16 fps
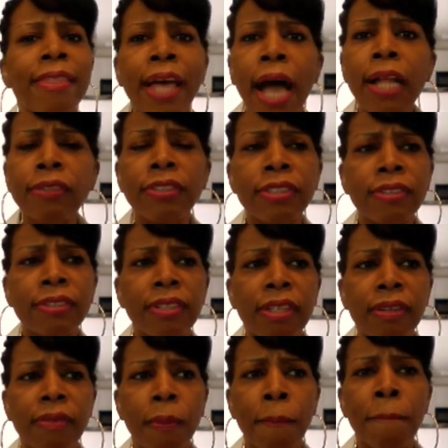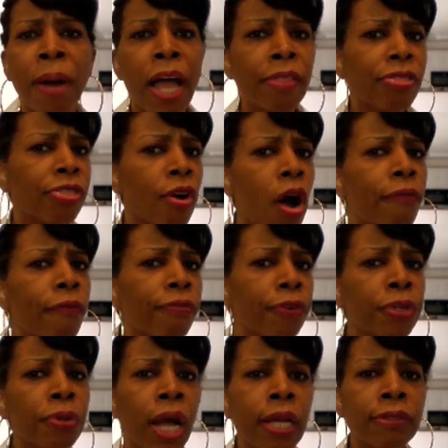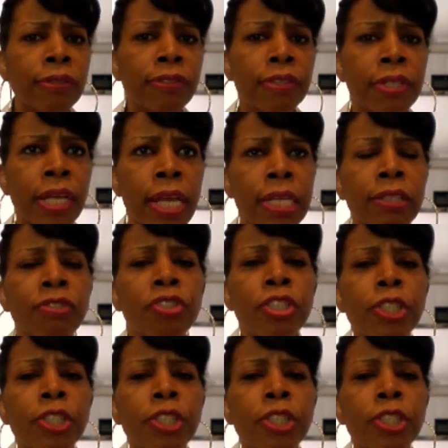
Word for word: that's my thought for you guys today.